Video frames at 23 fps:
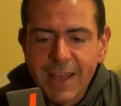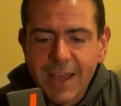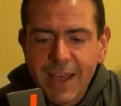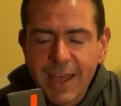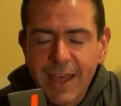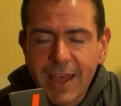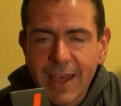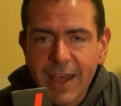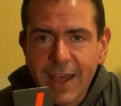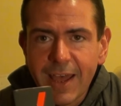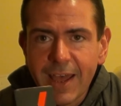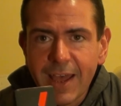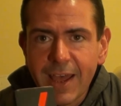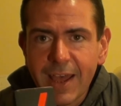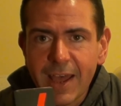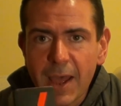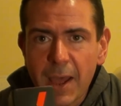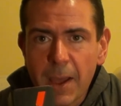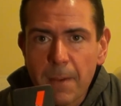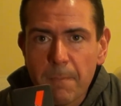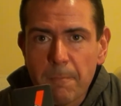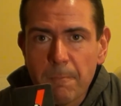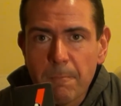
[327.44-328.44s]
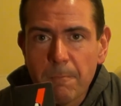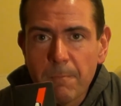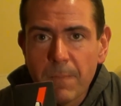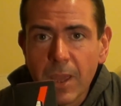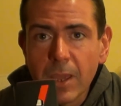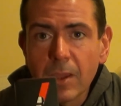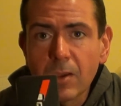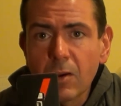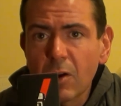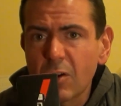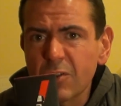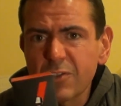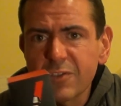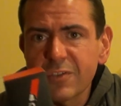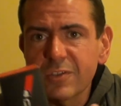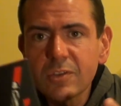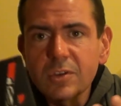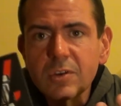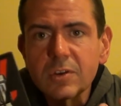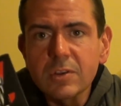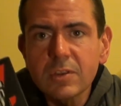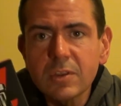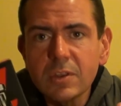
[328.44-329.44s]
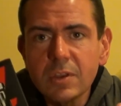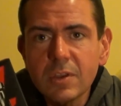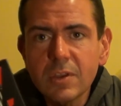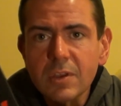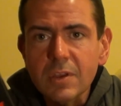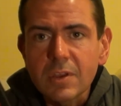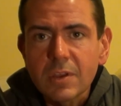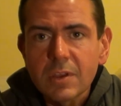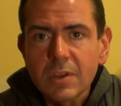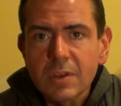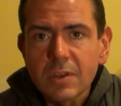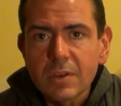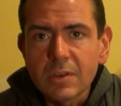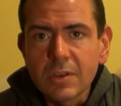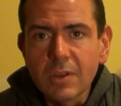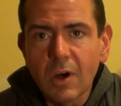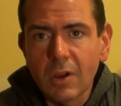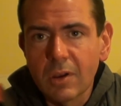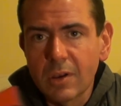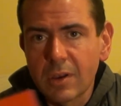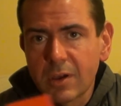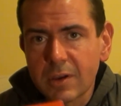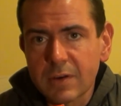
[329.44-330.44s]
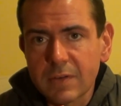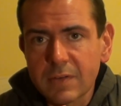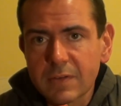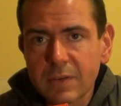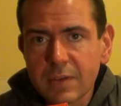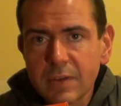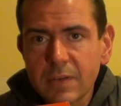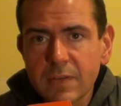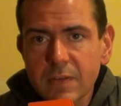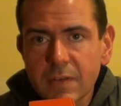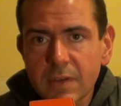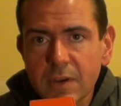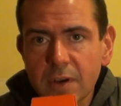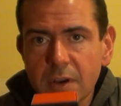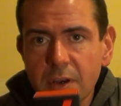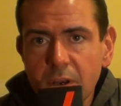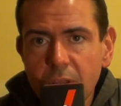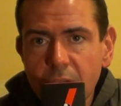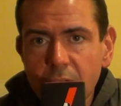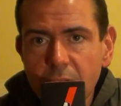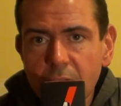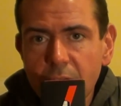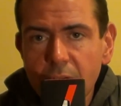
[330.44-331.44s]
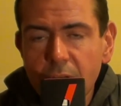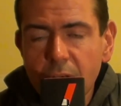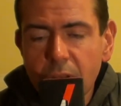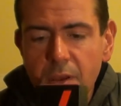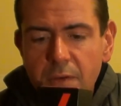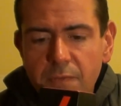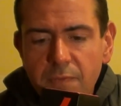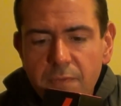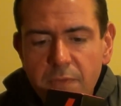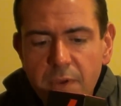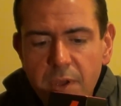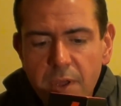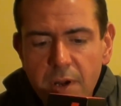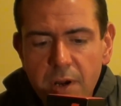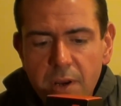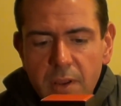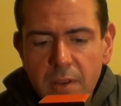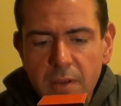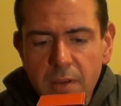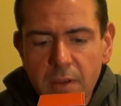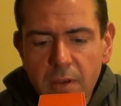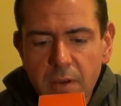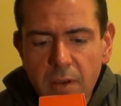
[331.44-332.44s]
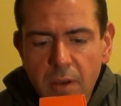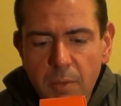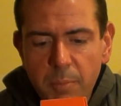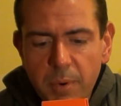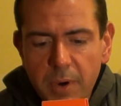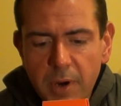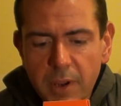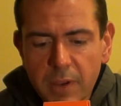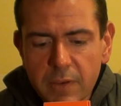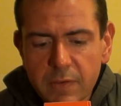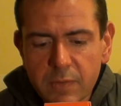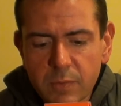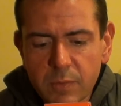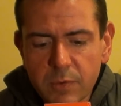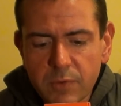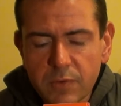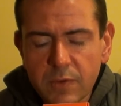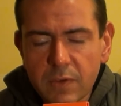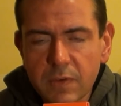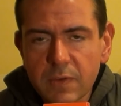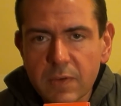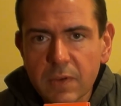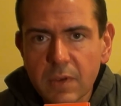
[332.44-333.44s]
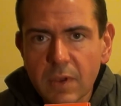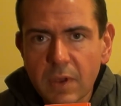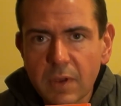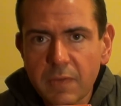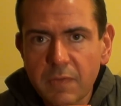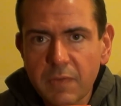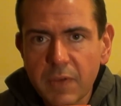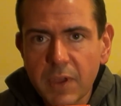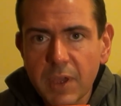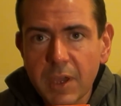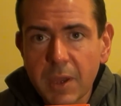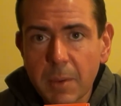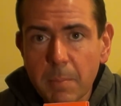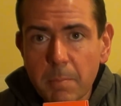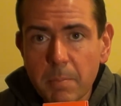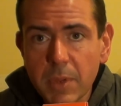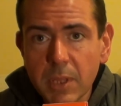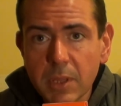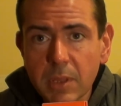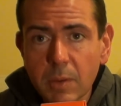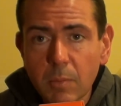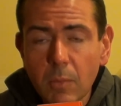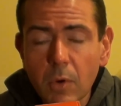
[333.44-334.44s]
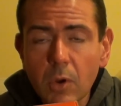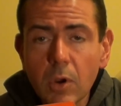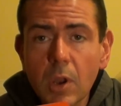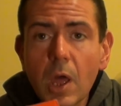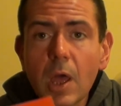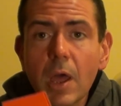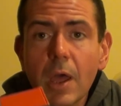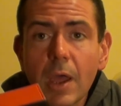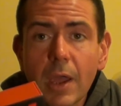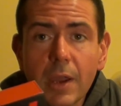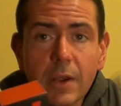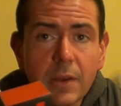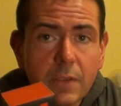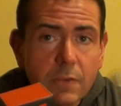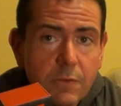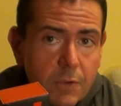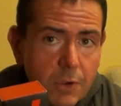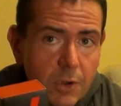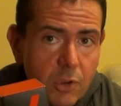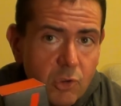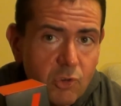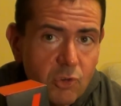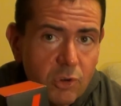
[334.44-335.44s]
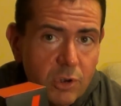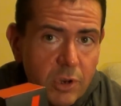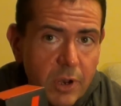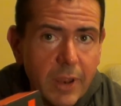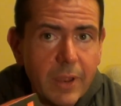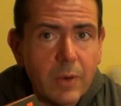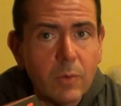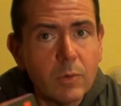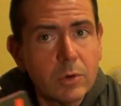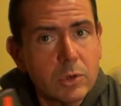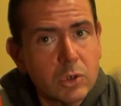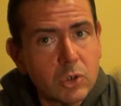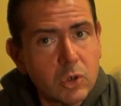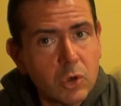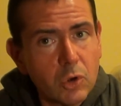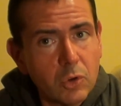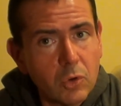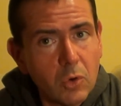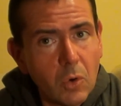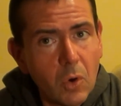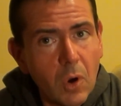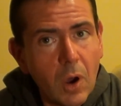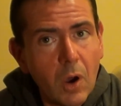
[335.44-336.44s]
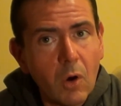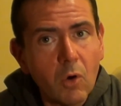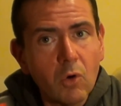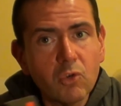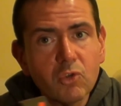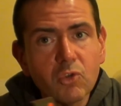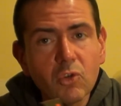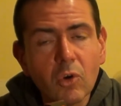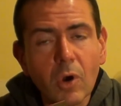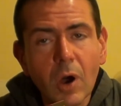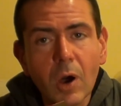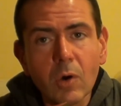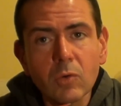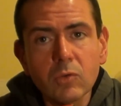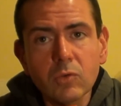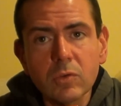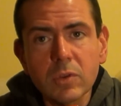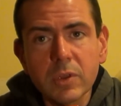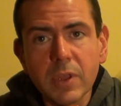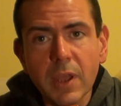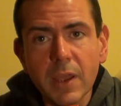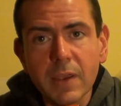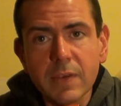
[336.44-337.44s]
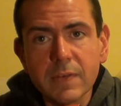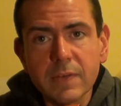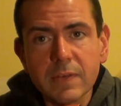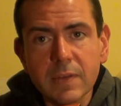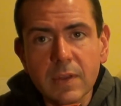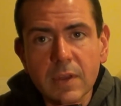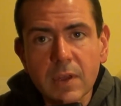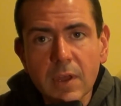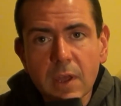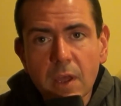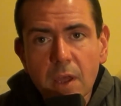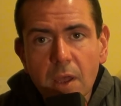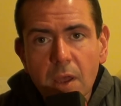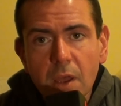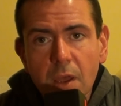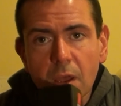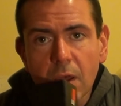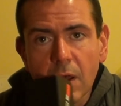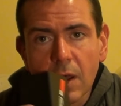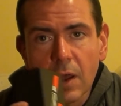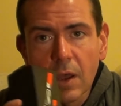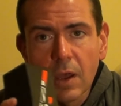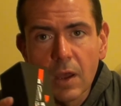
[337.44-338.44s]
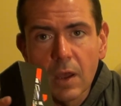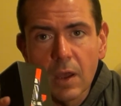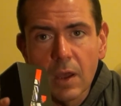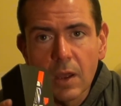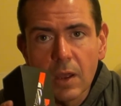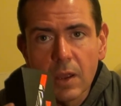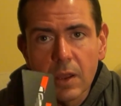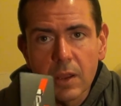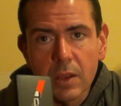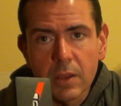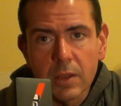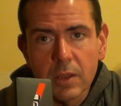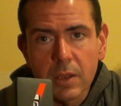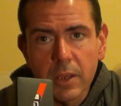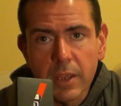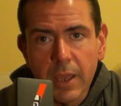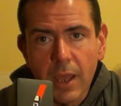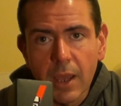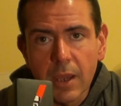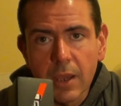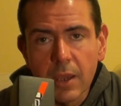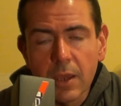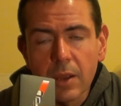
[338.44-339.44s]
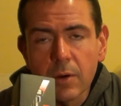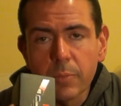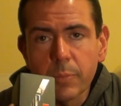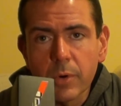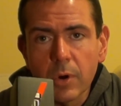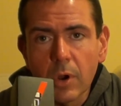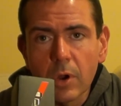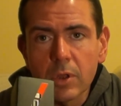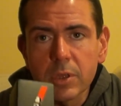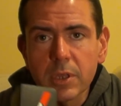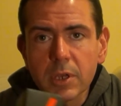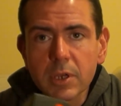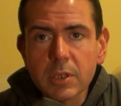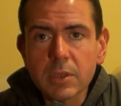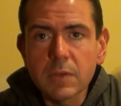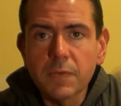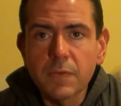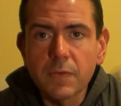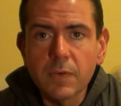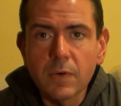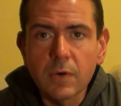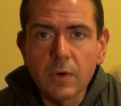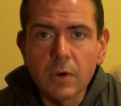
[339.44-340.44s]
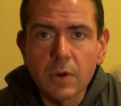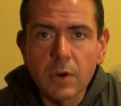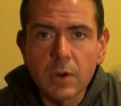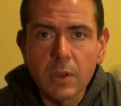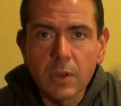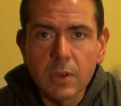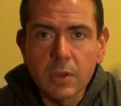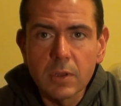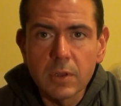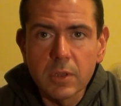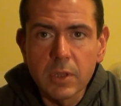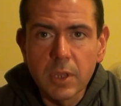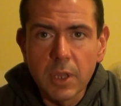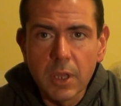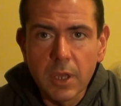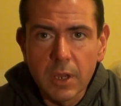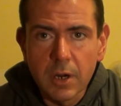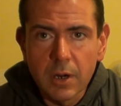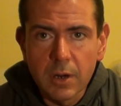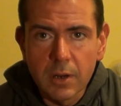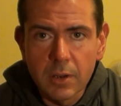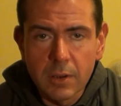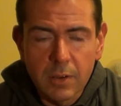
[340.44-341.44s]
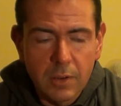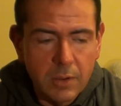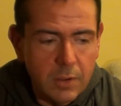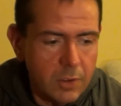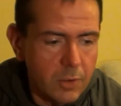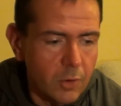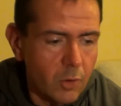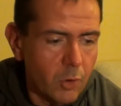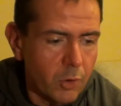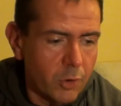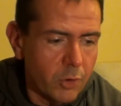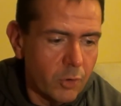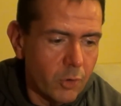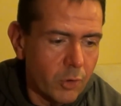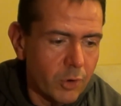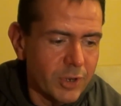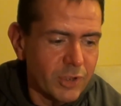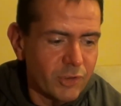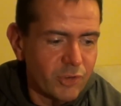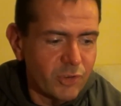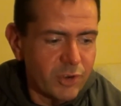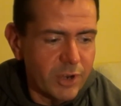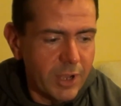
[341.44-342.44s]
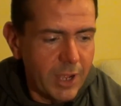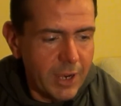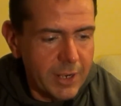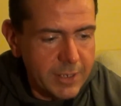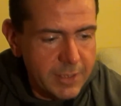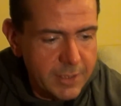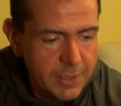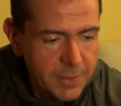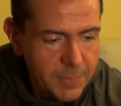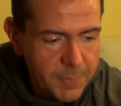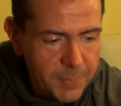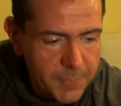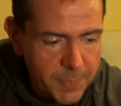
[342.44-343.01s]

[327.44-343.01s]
It costs $30. It's really a price which is, I think, unbeatable, and is original. I will show you also how to test Kanger product for their originality.